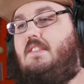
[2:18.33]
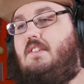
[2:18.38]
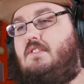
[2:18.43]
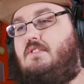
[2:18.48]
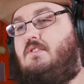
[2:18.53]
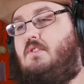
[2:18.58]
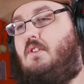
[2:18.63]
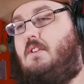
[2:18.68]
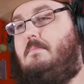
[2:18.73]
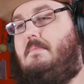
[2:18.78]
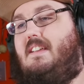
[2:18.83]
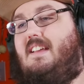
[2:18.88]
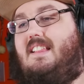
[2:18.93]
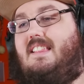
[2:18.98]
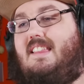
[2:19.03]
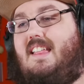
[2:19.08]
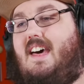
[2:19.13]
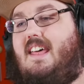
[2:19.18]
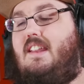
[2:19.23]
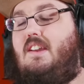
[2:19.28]
there's going to be a
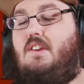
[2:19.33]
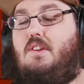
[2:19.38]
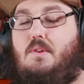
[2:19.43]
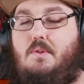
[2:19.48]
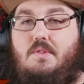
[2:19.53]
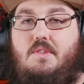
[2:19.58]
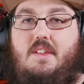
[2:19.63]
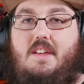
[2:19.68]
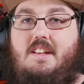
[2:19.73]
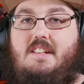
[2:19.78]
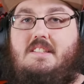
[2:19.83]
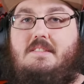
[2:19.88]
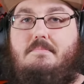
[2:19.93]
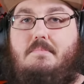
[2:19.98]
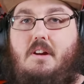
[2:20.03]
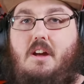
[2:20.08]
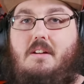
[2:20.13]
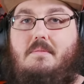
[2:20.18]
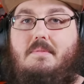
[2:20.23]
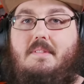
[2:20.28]
lot of new things
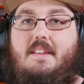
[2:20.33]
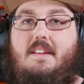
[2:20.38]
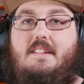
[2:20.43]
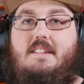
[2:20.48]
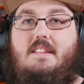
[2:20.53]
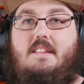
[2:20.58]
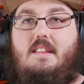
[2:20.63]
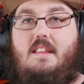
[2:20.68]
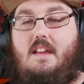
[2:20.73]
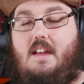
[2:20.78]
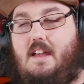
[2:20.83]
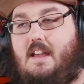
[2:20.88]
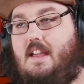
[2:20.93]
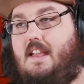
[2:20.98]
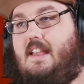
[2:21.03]
probably Uh,